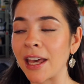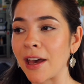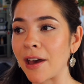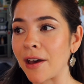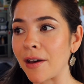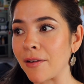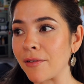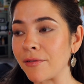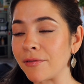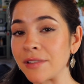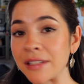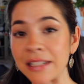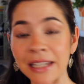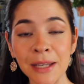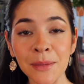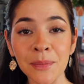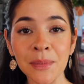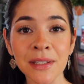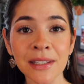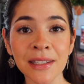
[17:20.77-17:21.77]
of
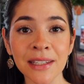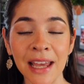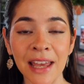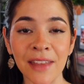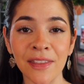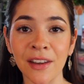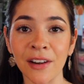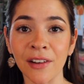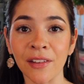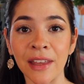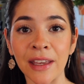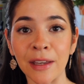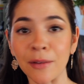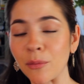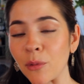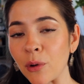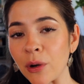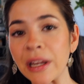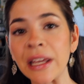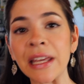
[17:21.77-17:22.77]
tips, and they're like
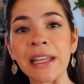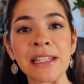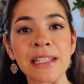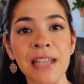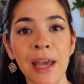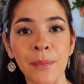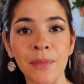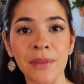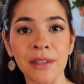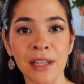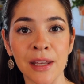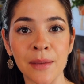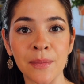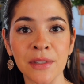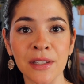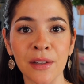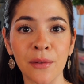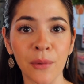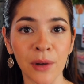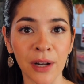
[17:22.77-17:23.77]
more in-depth
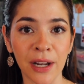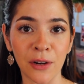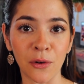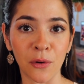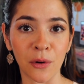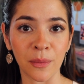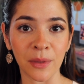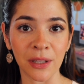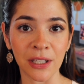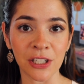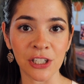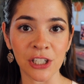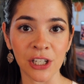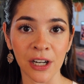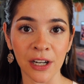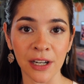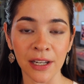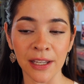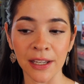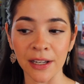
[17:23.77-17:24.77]
tips than what I normally
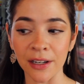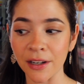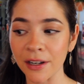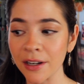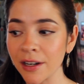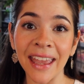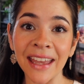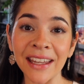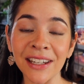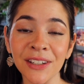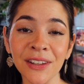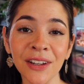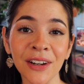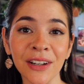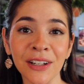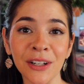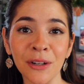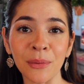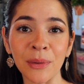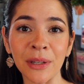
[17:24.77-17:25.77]
share here, and they're
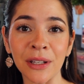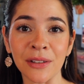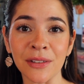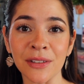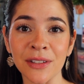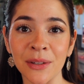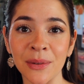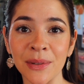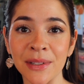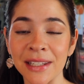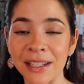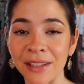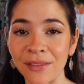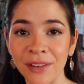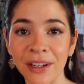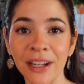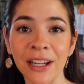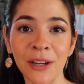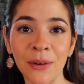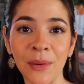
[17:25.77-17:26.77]
in a reel, so it's like
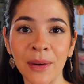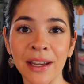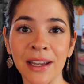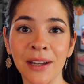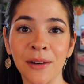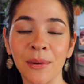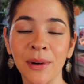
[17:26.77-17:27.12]
very quick,